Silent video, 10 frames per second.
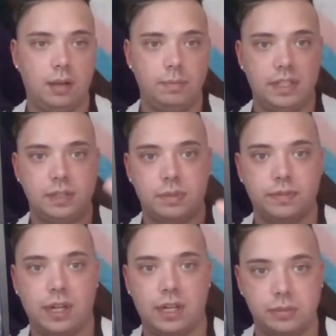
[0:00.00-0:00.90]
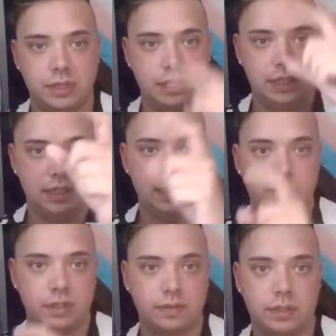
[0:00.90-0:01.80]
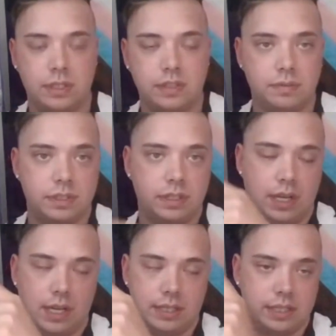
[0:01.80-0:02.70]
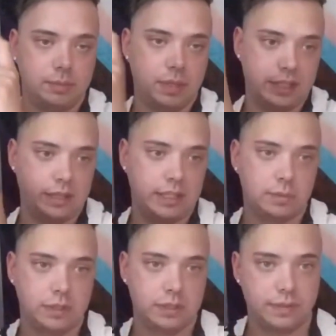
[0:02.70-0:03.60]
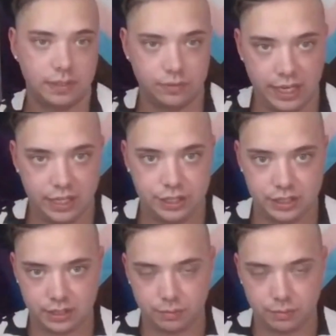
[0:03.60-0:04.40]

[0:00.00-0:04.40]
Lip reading: these ones for LGBT, these ones for disability, and these ones of different ages.